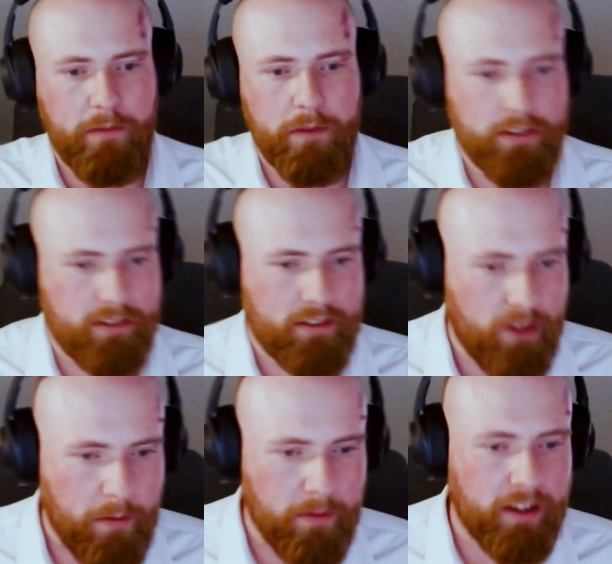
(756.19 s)
because
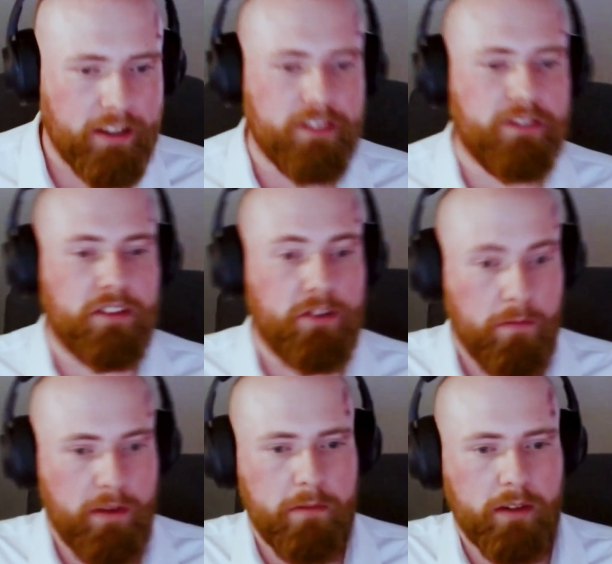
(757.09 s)
Terma, we are here to secure
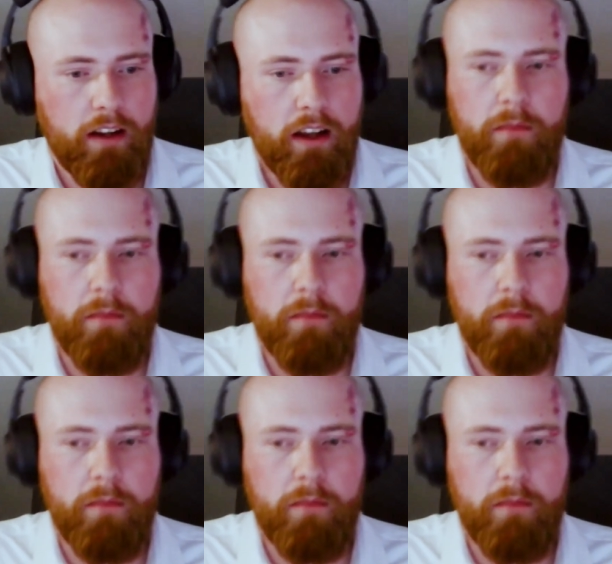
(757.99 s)
people